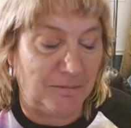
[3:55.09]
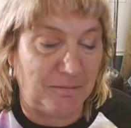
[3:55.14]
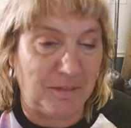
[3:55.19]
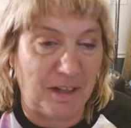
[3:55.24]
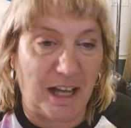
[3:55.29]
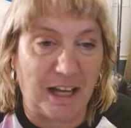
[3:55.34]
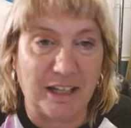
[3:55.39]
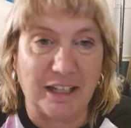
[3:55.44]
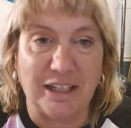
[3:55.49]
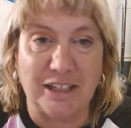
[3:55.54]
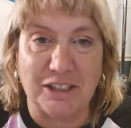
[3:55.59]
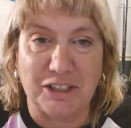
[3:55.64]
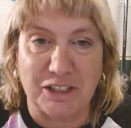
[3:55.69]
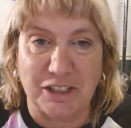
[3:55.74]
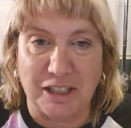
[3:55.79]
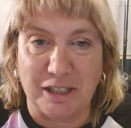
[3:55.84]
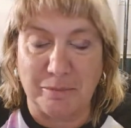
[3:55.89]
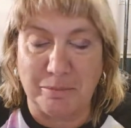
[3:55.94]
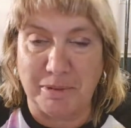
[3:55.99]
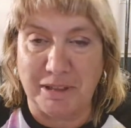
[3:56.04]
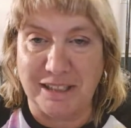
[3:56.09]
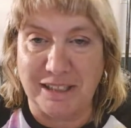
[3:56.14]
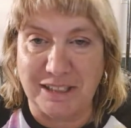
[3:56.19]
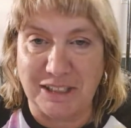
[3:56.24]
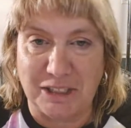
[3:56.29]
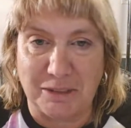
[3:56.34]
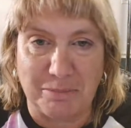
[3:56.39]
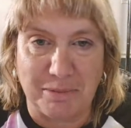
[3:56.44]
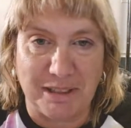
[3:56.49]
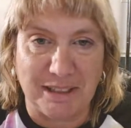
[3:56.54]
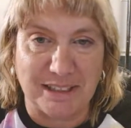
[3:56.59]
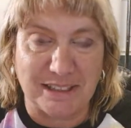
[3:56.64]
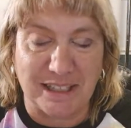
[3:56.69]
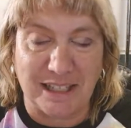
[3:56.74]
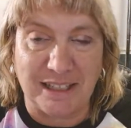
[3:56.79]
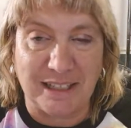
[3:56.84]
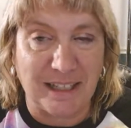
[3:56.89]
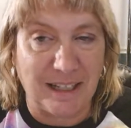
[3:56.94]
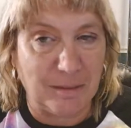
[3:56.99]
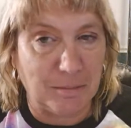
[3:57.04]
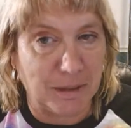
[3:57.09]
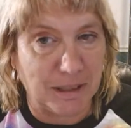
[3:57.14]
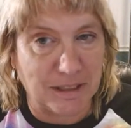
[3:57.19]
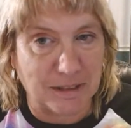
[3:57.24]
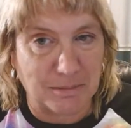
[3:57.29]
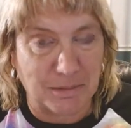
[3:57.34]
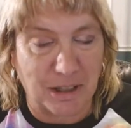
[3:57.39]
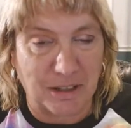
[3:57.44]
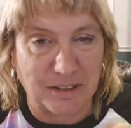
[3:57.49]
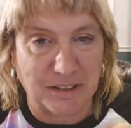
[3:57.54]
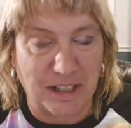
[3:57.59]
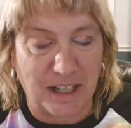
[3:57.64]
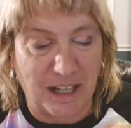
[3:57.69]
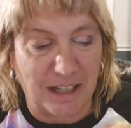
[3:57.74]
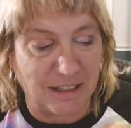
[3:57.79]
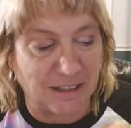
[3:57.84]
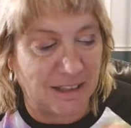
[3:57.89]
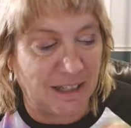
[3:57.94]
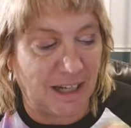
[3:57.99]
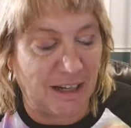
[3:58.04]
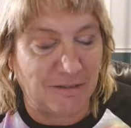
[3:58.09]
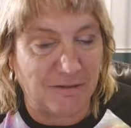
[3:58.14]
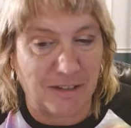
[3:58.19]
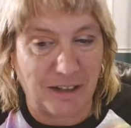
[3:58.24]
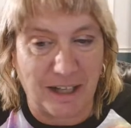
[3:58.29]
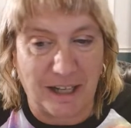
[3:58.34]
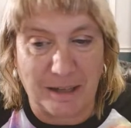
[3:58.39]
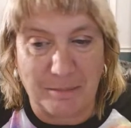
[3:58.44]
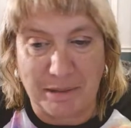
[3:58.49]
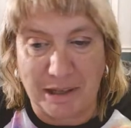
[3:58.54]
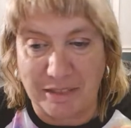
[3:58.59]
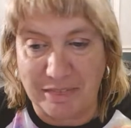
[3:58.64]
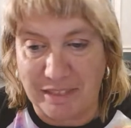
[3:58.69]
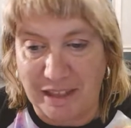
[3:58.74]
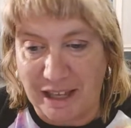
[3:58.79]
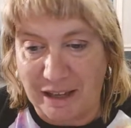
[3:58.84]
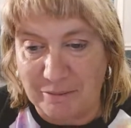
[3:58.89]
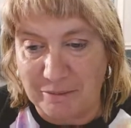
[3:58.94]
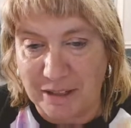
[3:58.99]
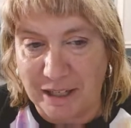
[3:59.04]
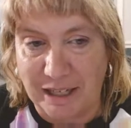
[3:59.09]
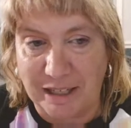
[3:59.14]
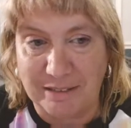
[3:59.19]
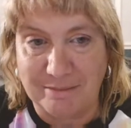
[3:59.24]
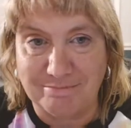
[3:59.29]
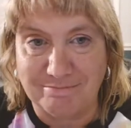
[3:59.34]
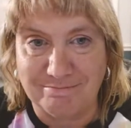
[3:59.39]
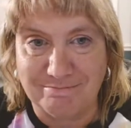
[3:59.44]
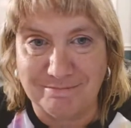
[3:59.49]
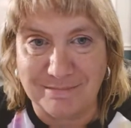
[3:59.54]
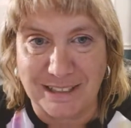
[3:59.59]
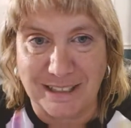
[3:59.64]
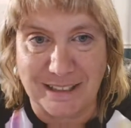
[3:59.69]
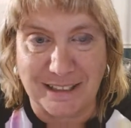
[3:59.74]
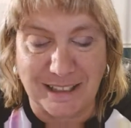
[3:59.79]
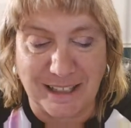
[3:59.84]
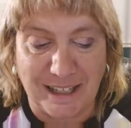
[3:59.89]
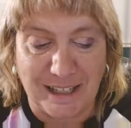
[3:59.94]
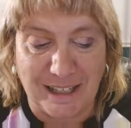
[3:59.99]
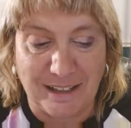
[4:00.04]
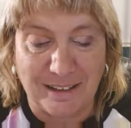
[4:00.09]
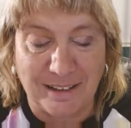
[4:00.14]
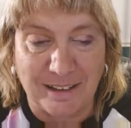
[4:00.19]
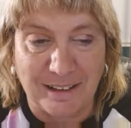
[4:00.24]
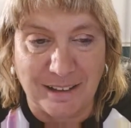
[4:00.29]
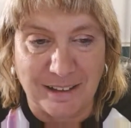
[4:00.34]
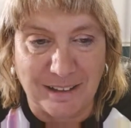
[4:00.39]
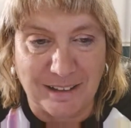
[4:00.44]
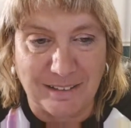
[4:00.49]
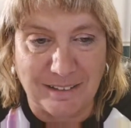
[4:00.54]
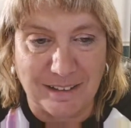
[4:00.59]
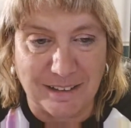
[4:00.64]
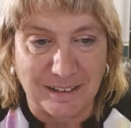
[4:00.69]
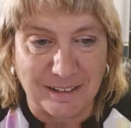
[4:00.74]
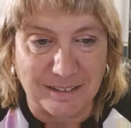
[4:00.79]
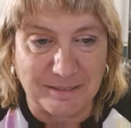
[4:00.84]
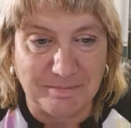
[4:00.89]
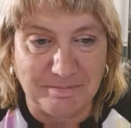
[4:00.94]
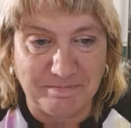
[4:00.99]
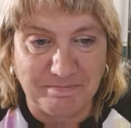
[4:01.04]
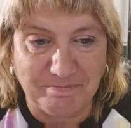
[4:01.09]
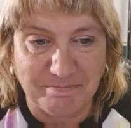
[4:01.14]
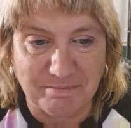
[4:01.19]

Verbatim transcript: I'm not going to ship. It is shipping Sunday, but tomorrow's a holiday. I forgot about that when I did the key, the